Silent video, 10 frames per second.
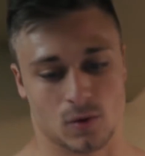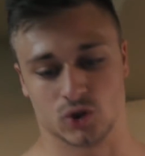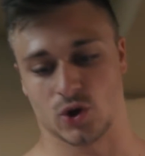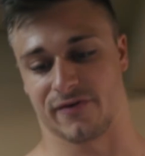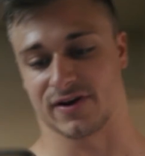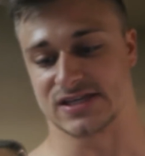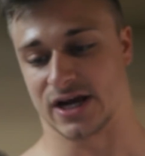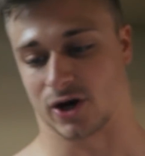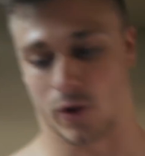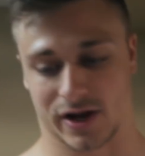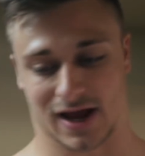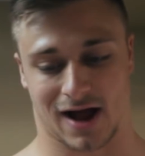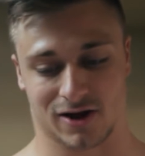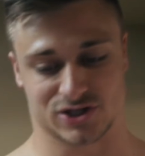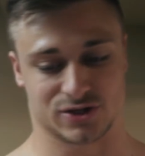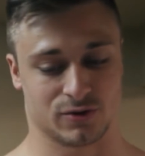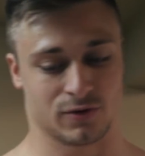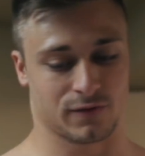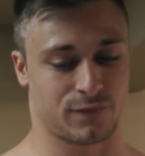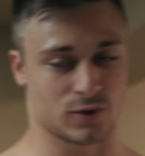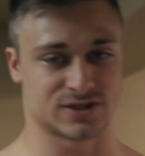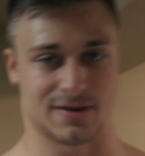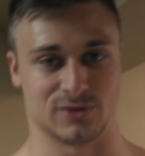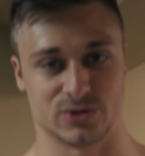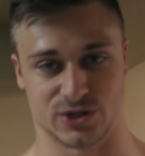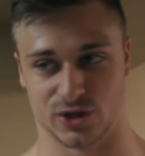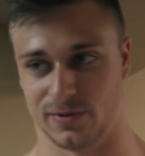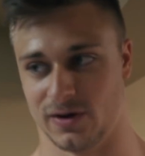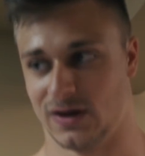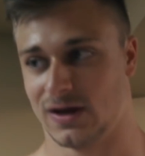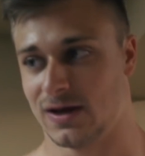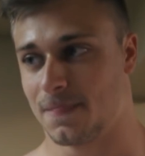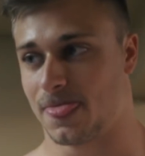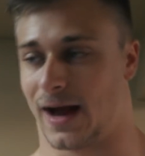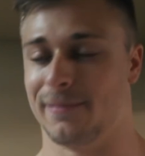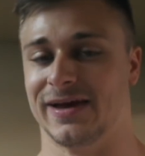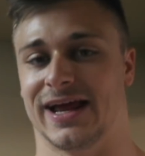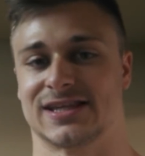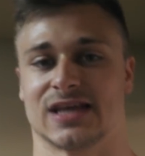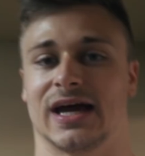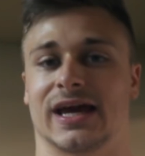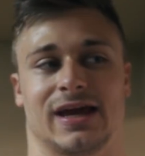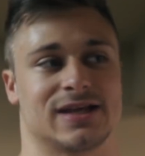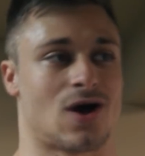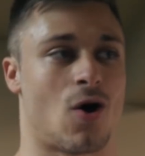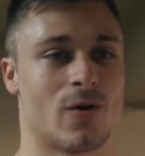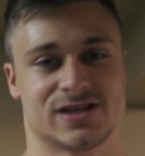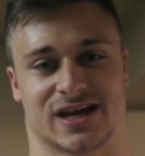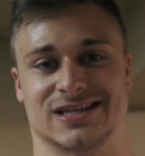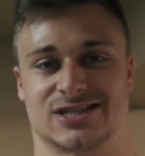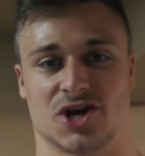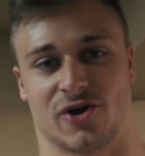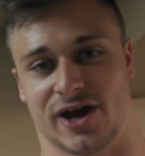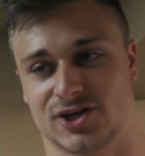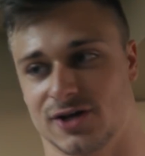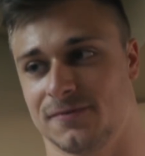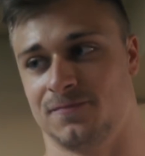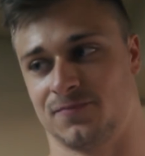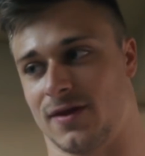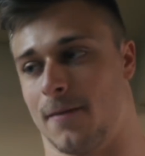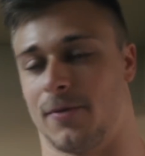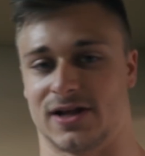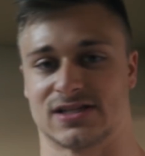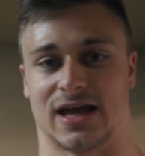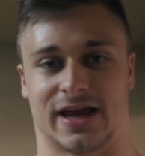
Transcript: Would you ever consider quitting college to do full-time YouTube? I mean, it's like, it's always a consideration, but it's